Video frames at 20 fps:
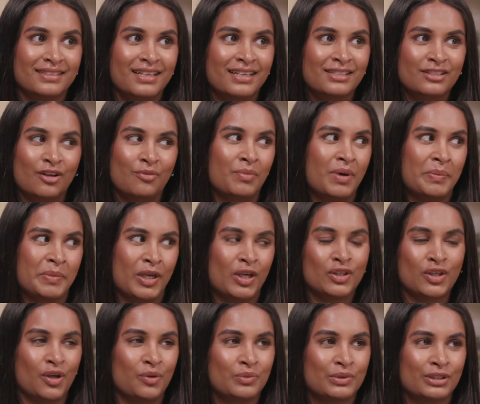He's like, Mummy, I
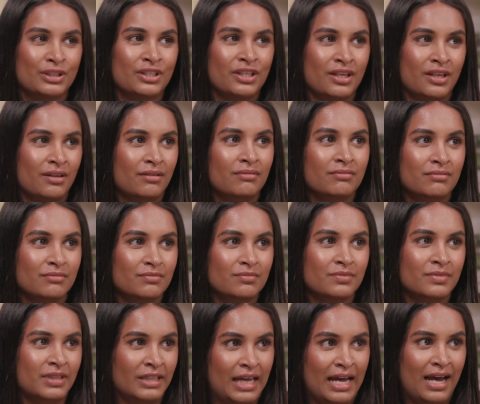don't want to do
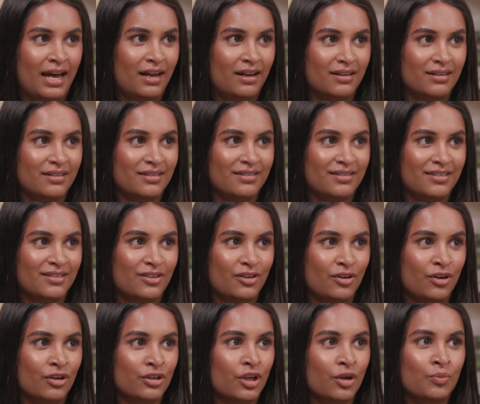that.
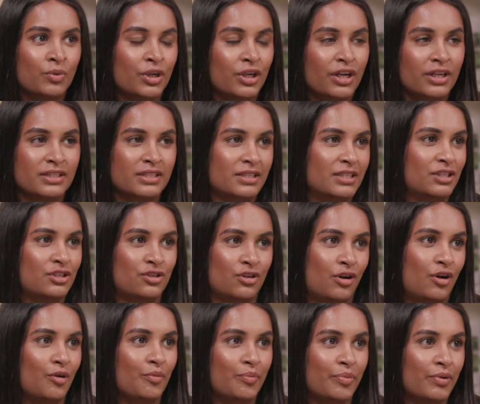I don't want to go to the
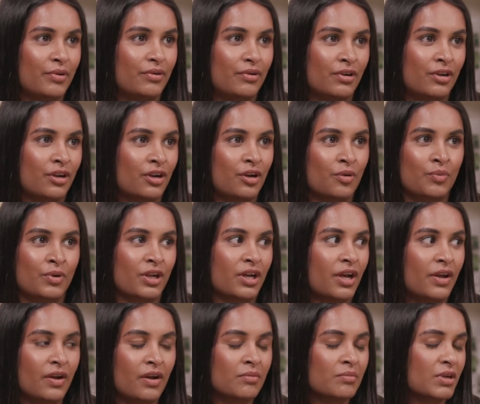shop, and I don't want to
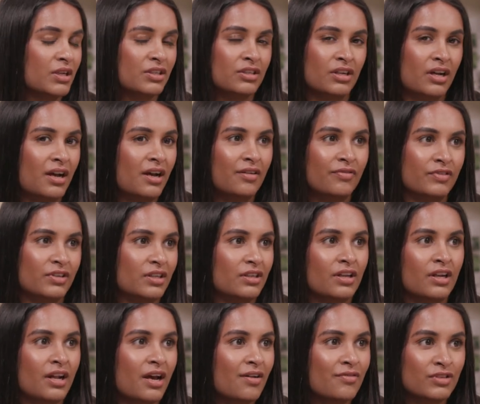go. I'm like, you don't have
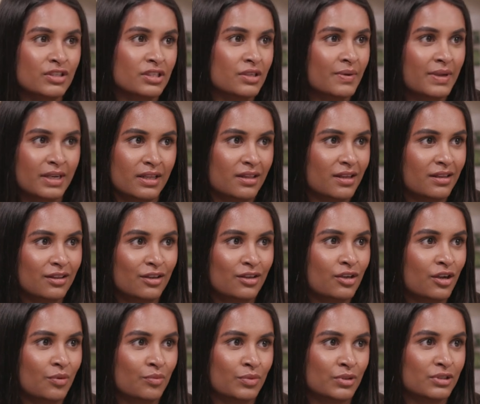to do anything that you
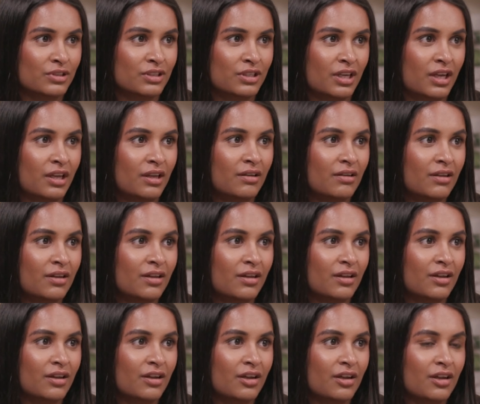don't want to do.
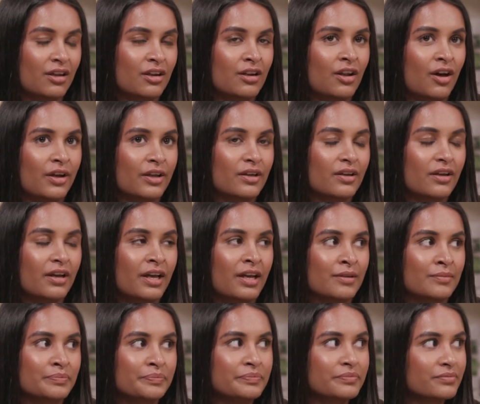Like,
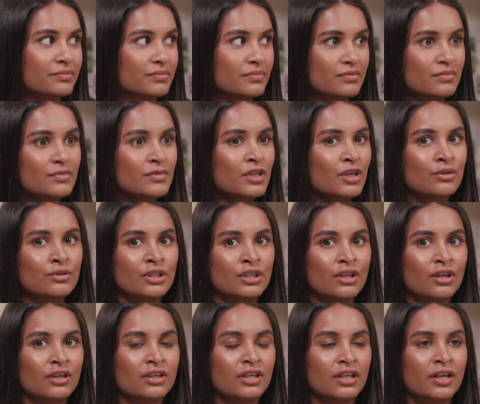I'll do
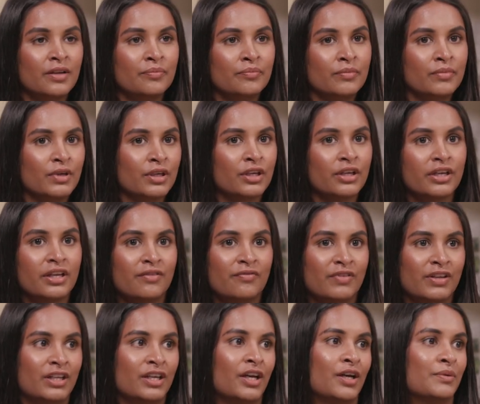like a cooking
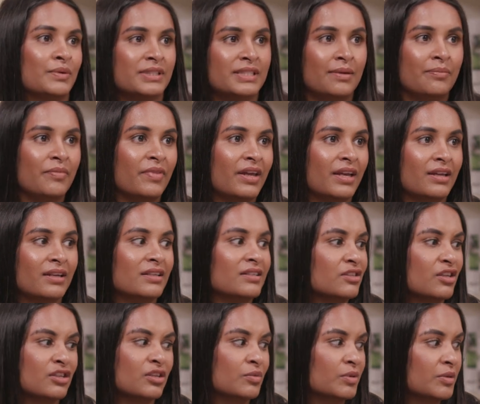video or something. He's
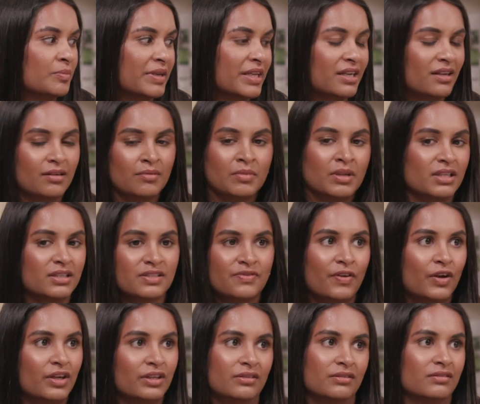like, I don't want to be in it. I'm like, it's
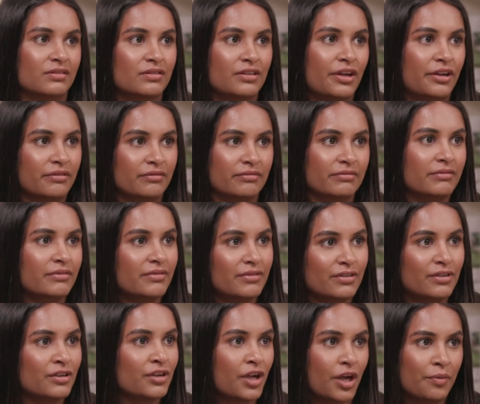fine. Don't.
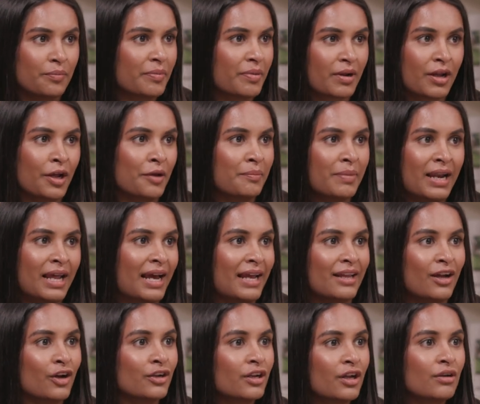Go and
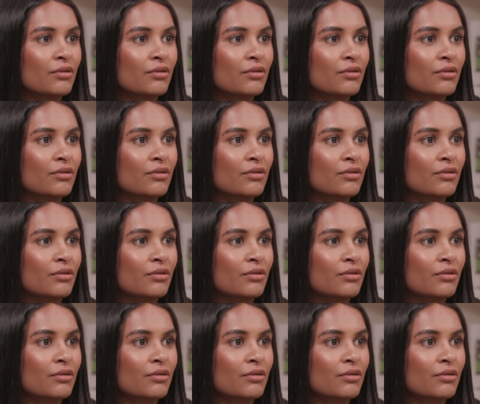play.